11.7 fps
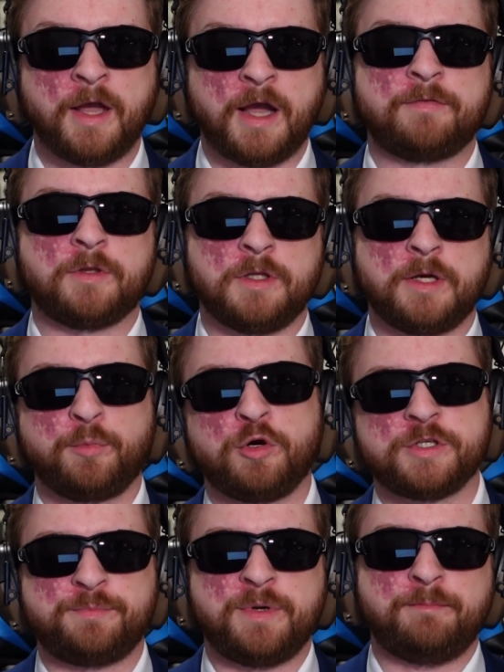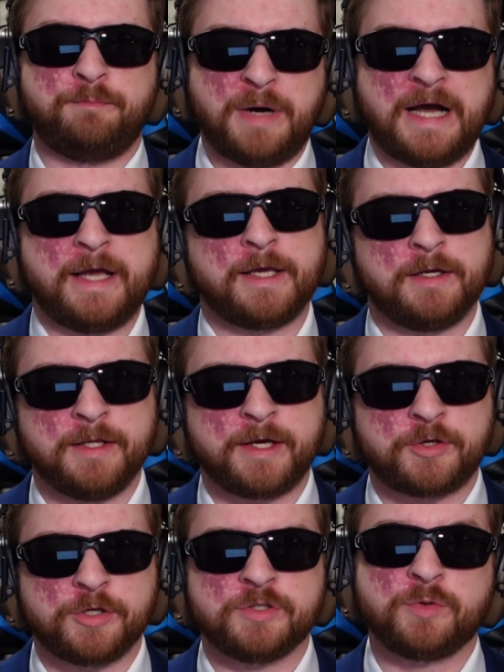Have the Liberals been buying
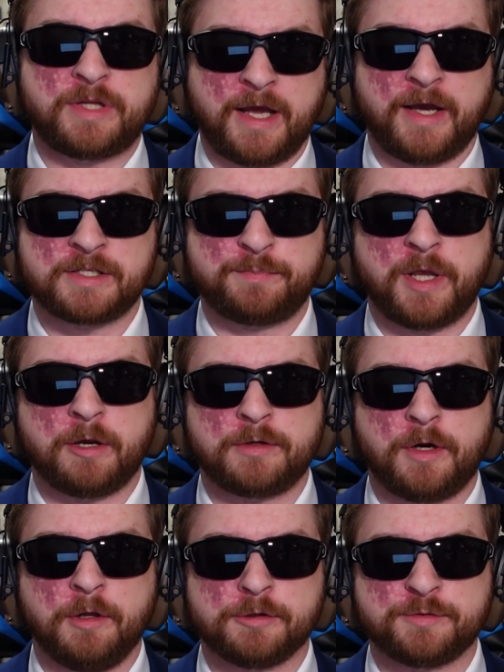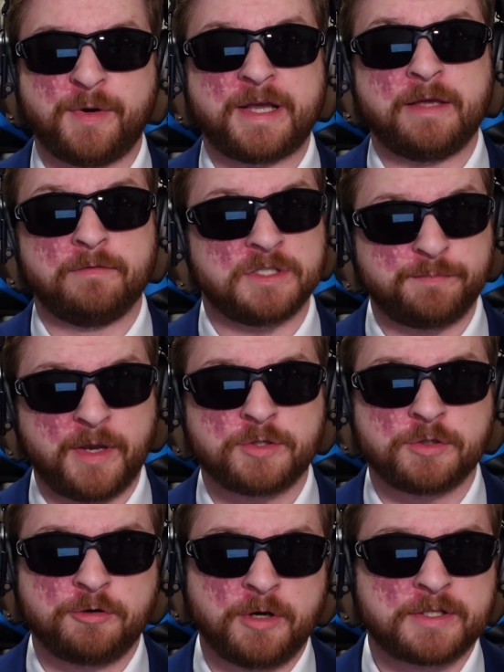elections with taxpayer dollars by giving
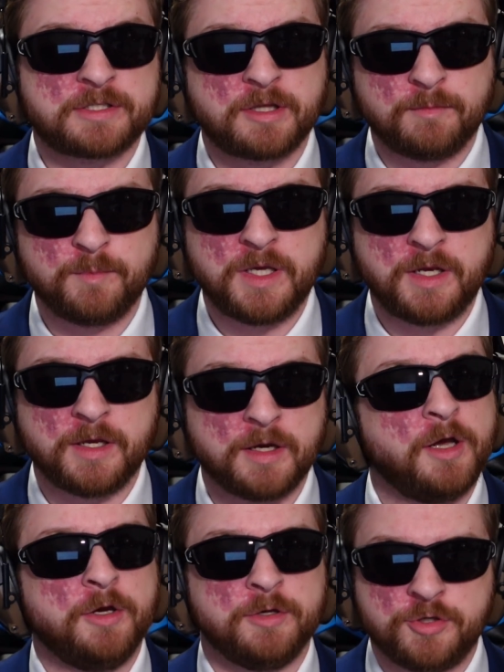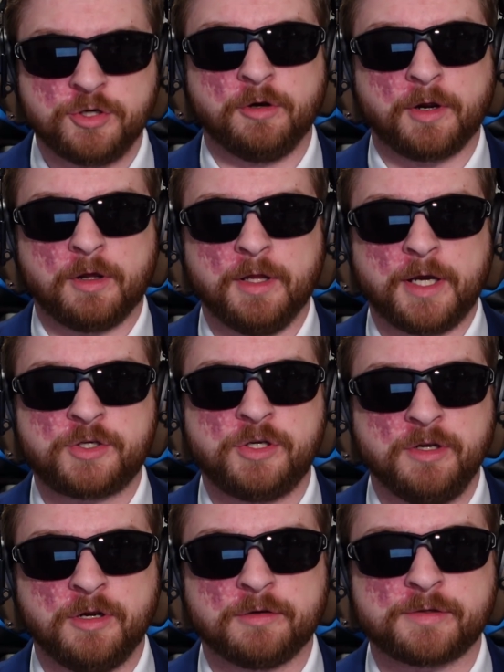special grants to the media during
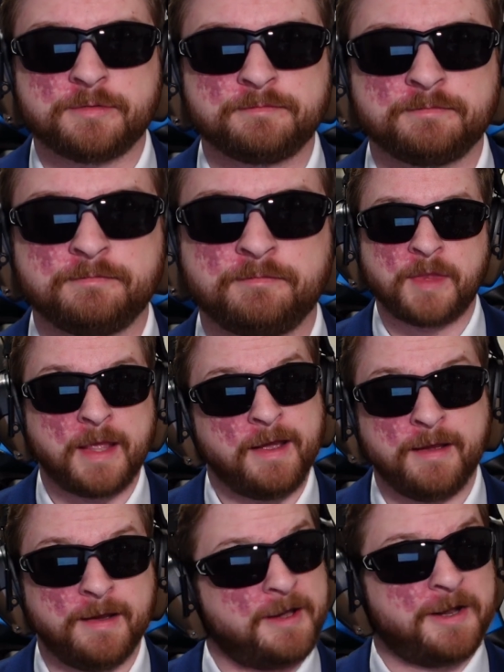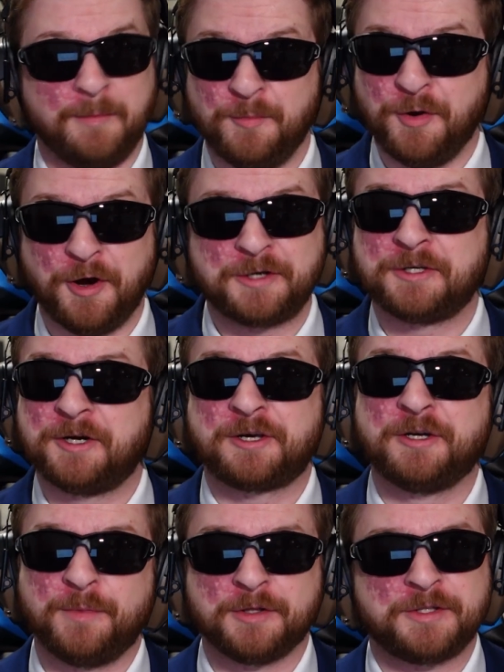election years? And I'm not
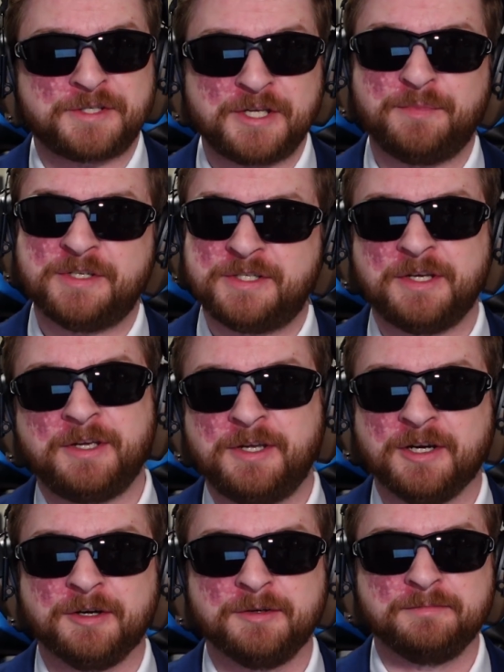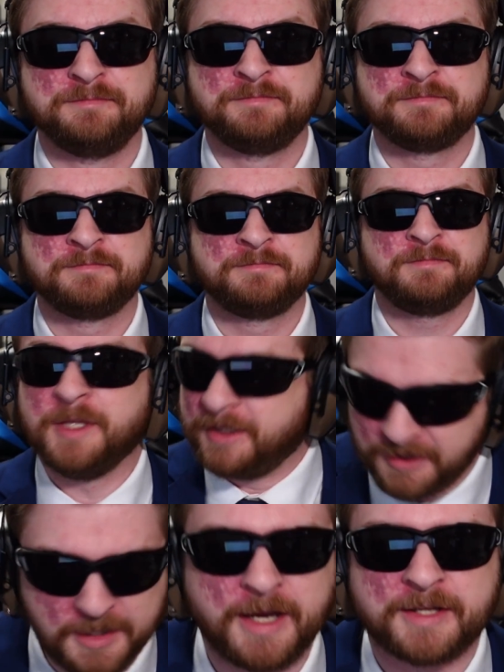talking about the CBC here.
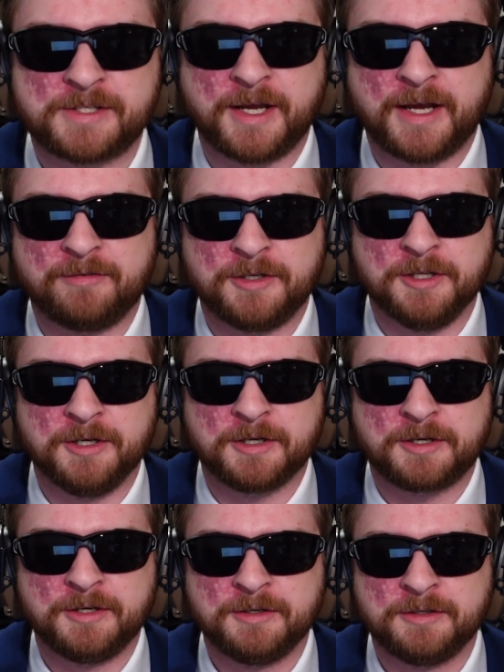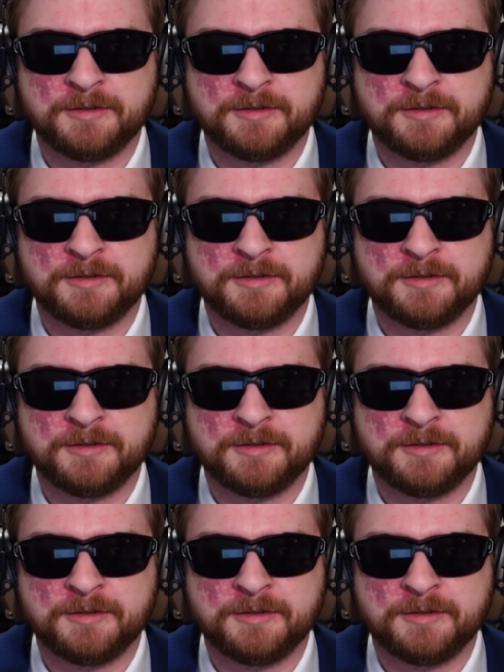Let's have a look.